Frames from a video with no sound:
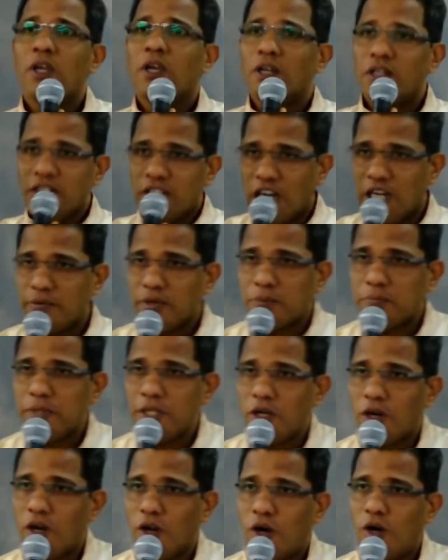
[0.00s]
Deliver me,
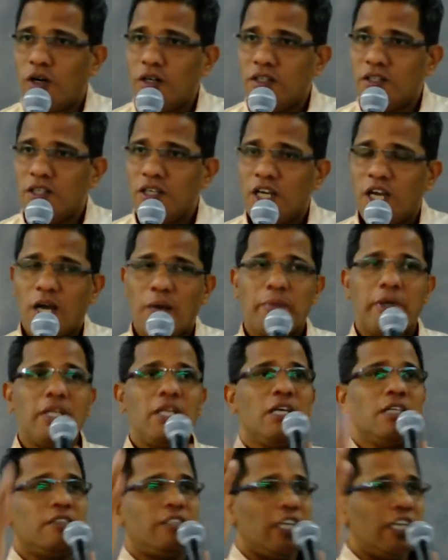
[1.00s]
O Lord. Amen.
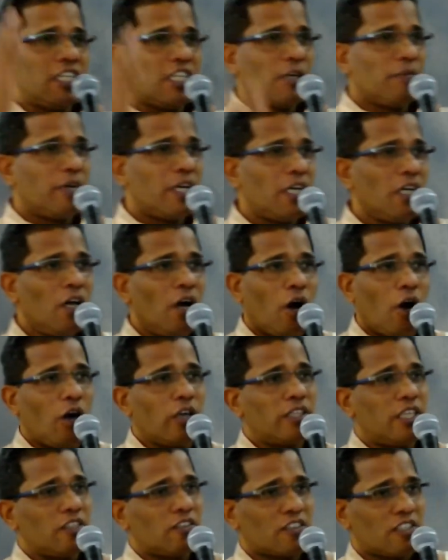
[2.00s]
Take away all
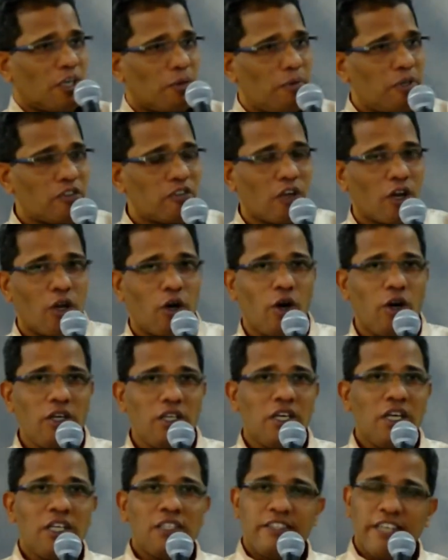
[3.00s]
these troubles, O Lord.
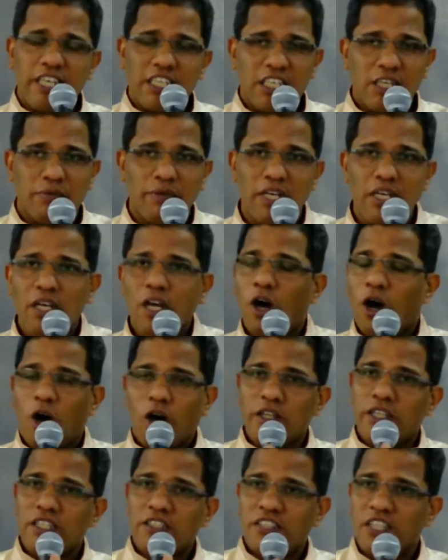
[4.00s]
Take away all
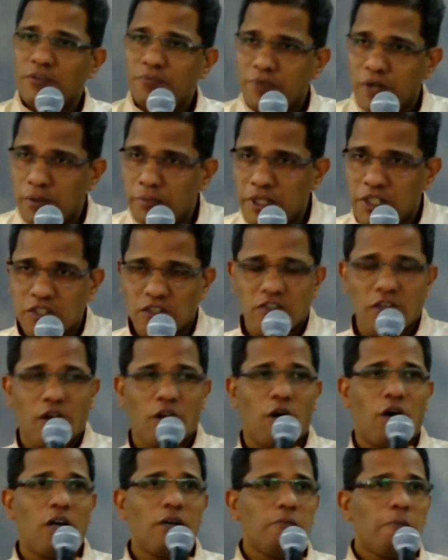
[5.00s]
these infirmities, O
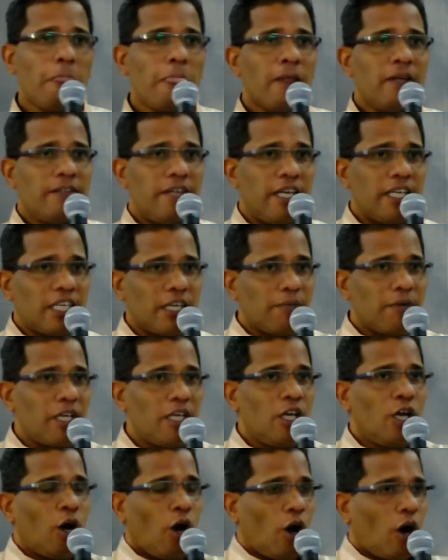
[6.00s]
Lord. Take away
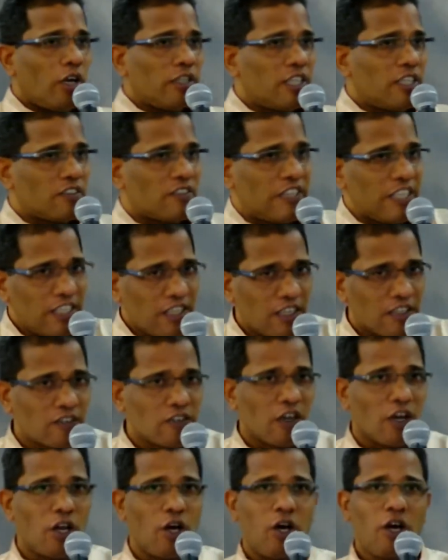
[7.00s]
all these sickness, O
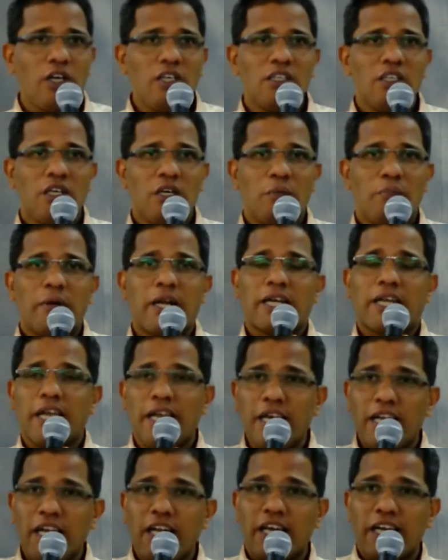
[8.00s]
Lord. But
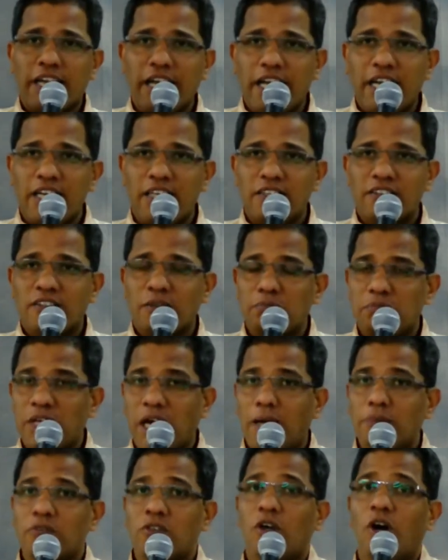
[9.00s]
again and again,
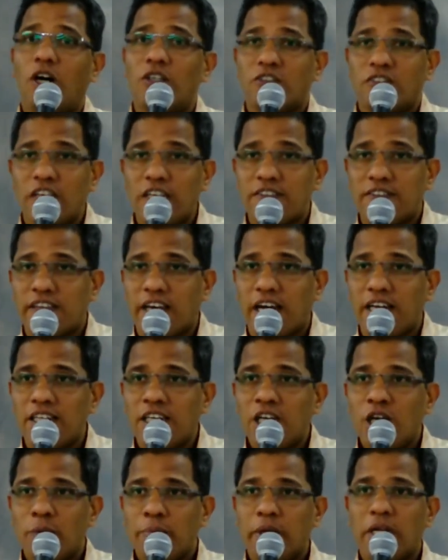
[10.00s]
sometimes God says that
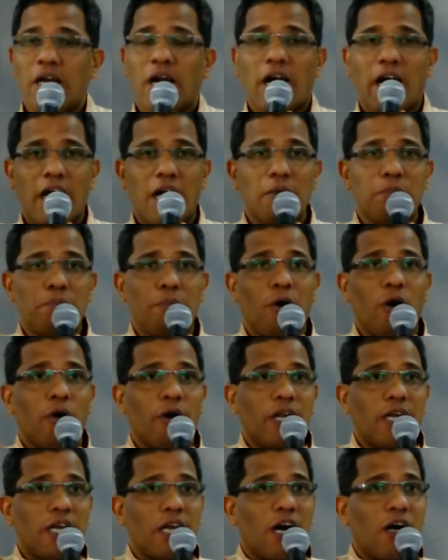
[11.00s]
when I am
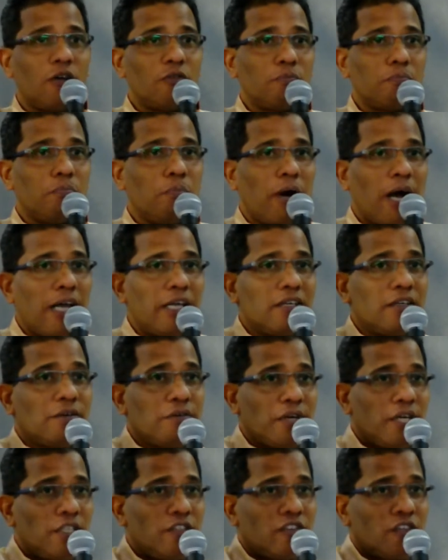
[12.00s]
pouring out my
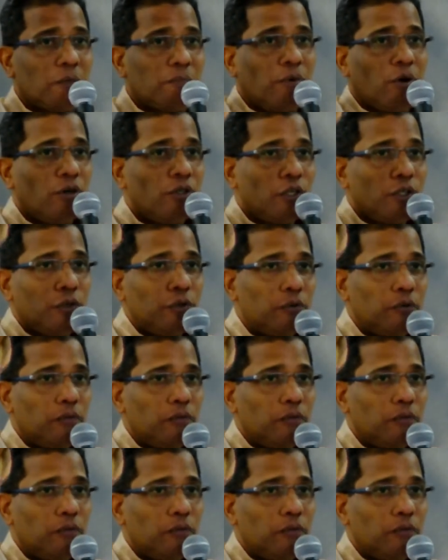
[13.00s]
grace upon you.